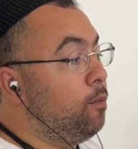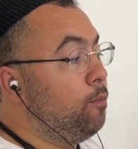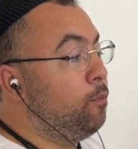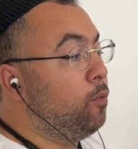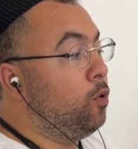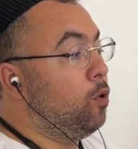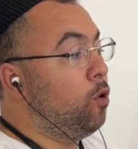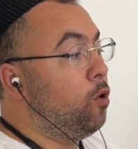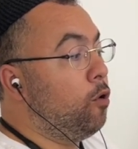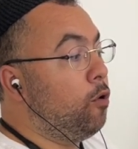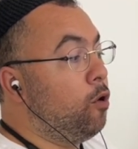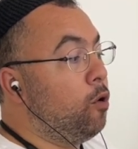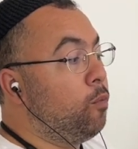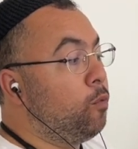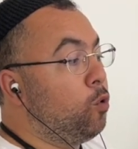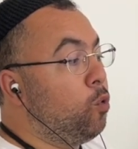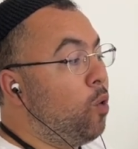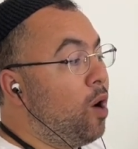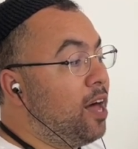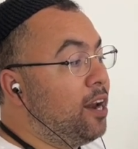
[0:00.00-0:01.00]

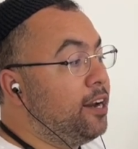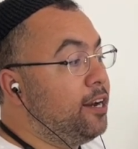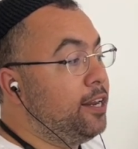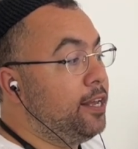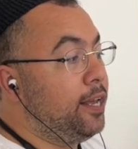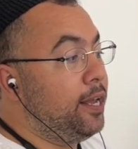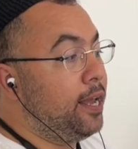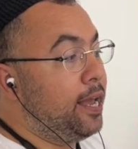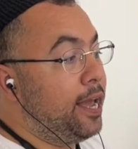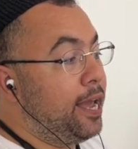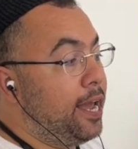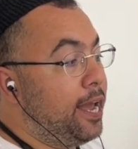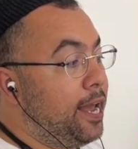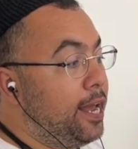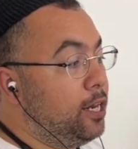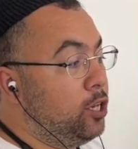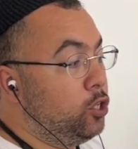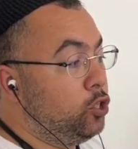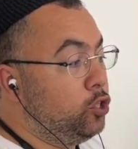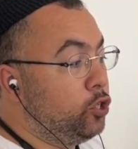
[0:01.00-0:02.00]
quality
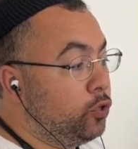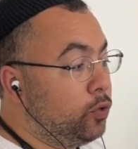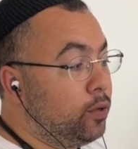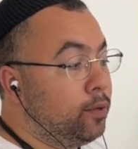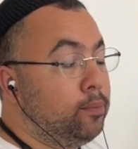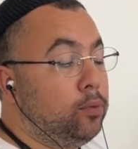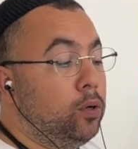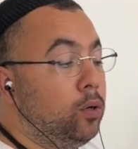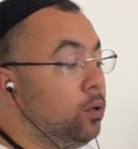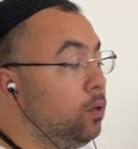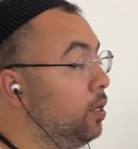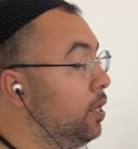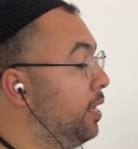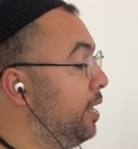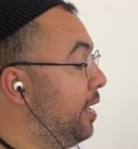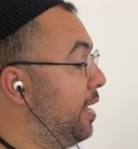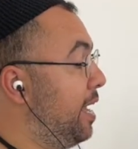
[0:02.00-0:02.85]
and durable.